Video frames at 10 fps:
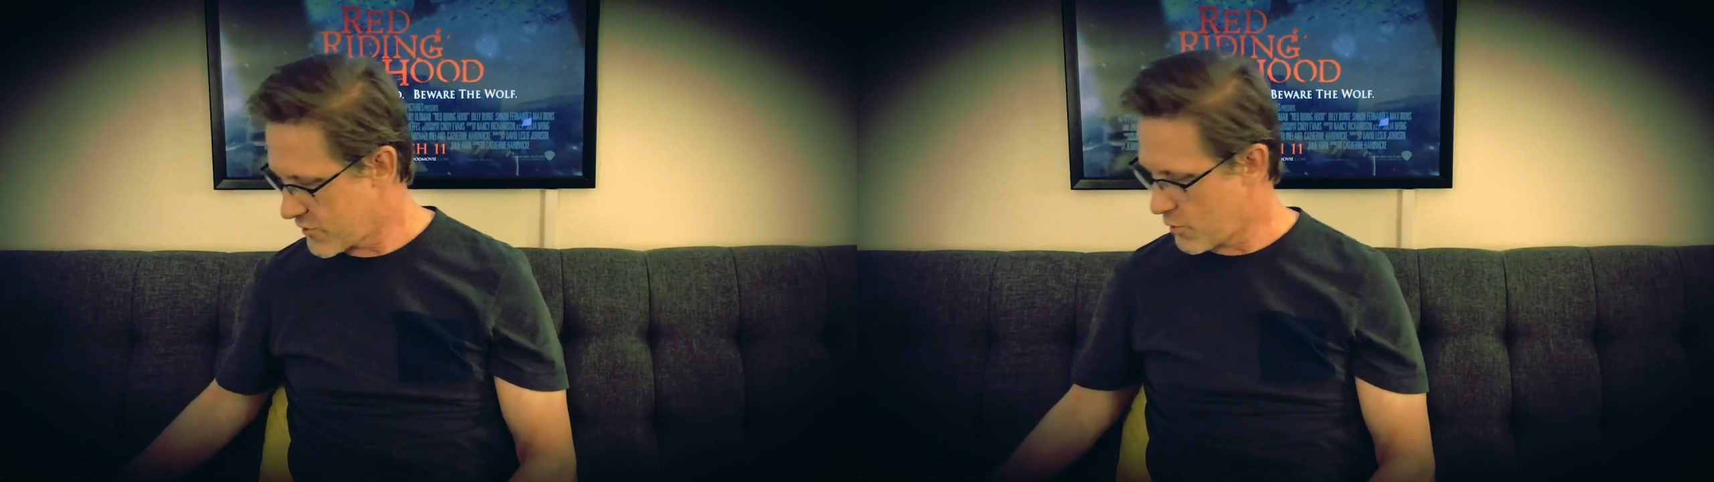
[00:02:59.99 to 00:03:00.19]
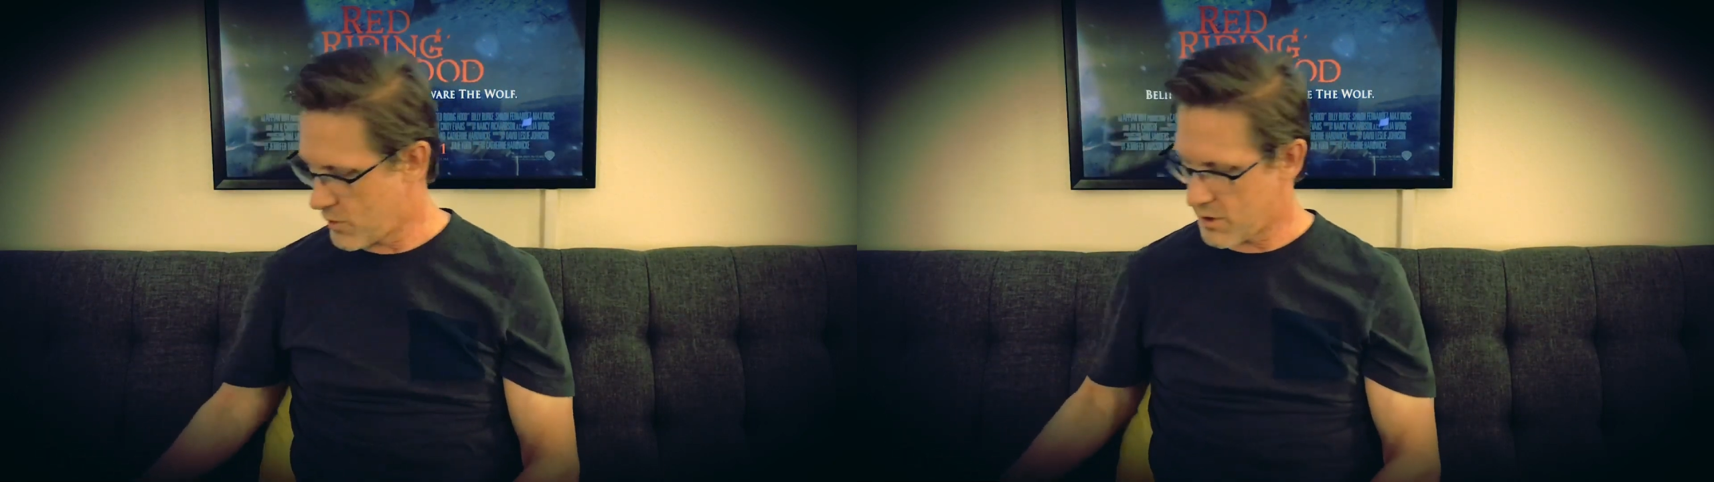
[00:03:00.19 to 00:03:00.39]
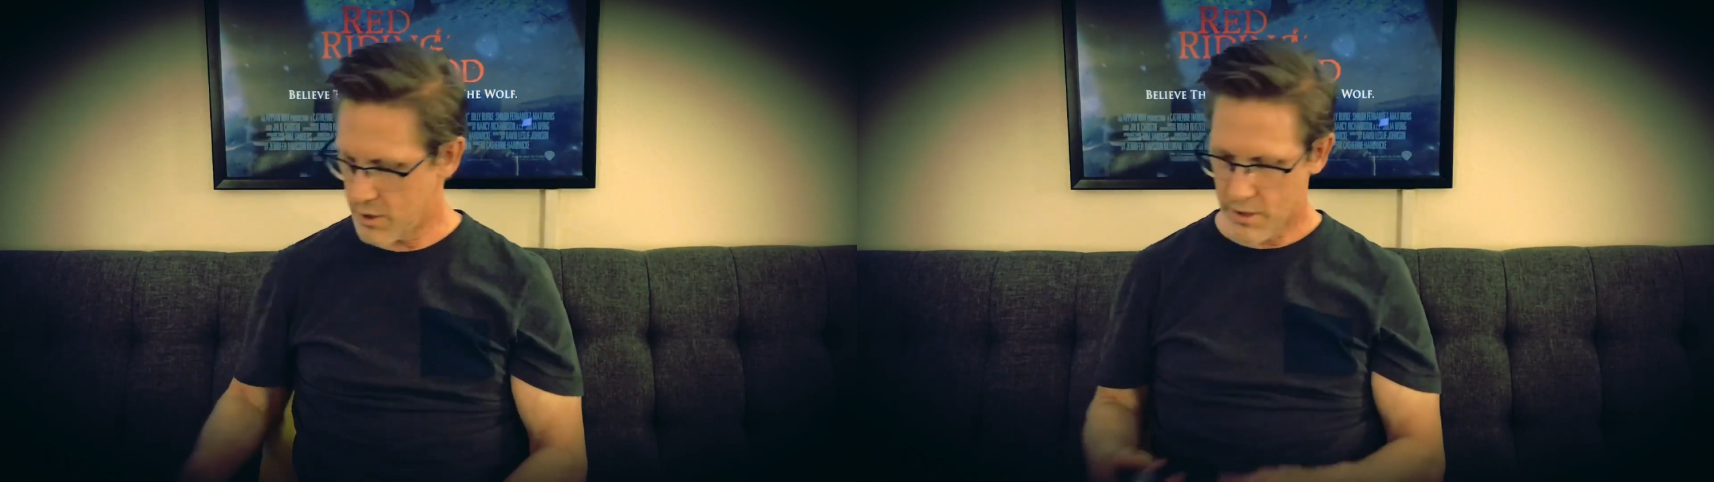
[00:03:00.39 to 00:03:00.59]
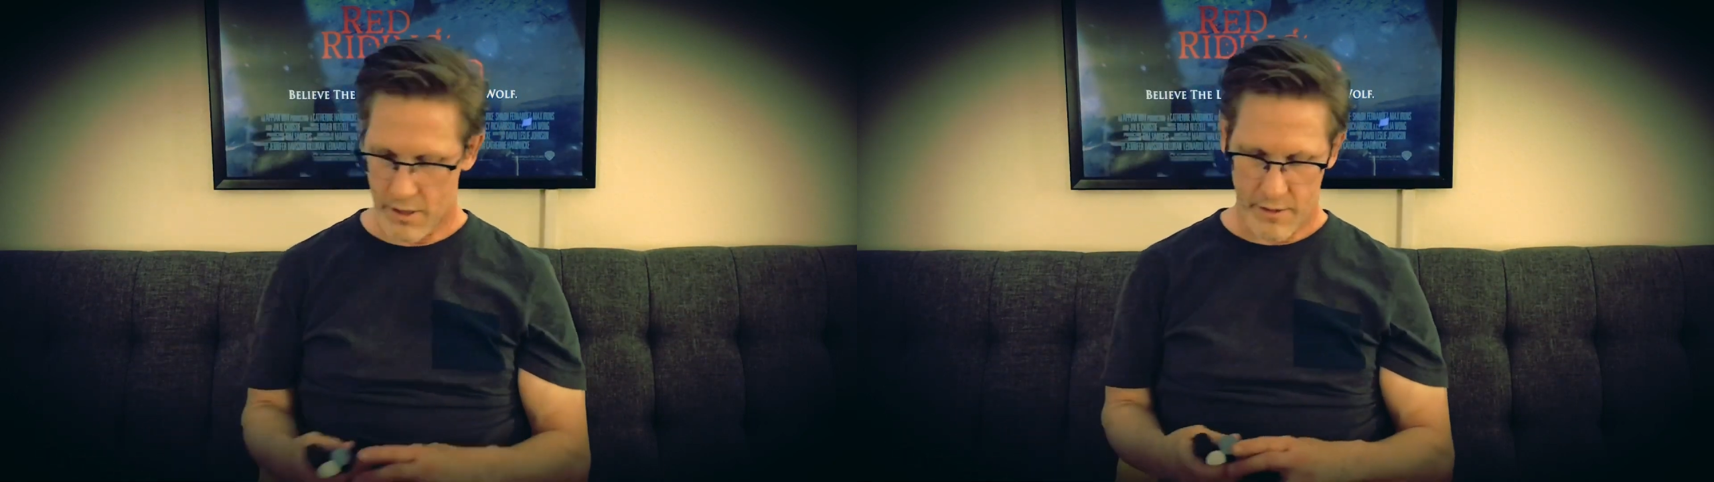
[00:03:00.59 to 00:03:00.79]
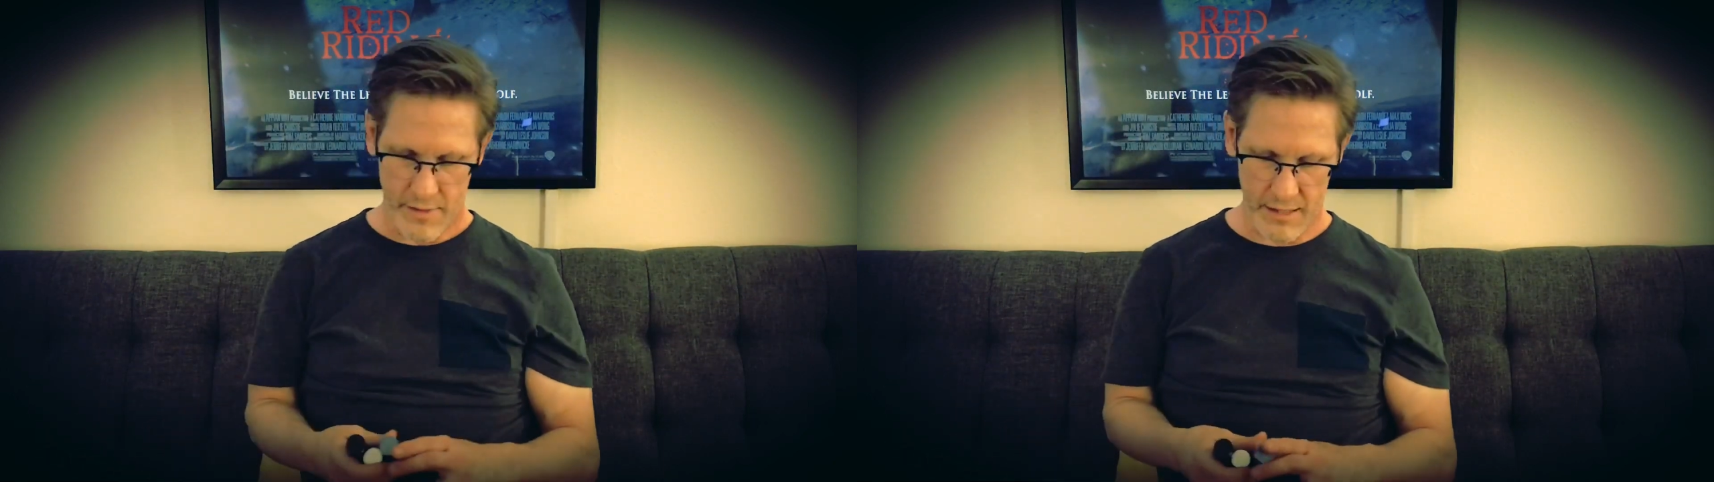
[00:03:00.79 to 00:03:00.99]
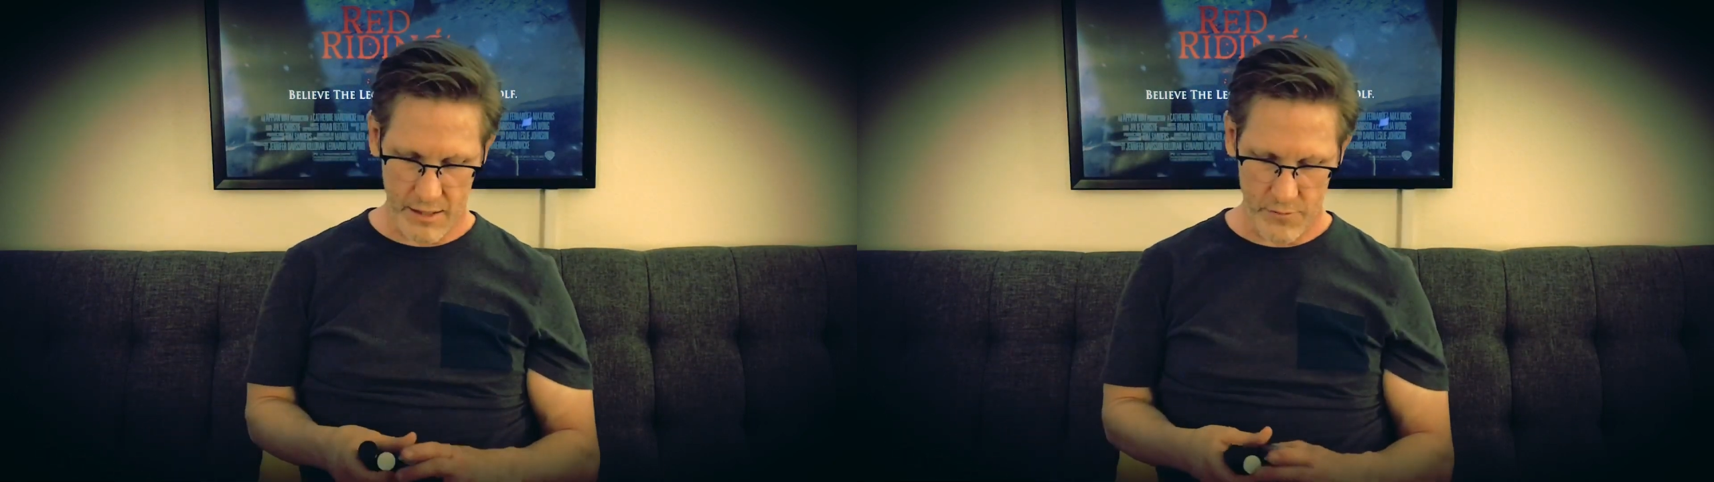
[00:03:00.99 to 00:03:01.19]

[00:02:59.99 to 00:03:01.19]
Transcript: do it, they give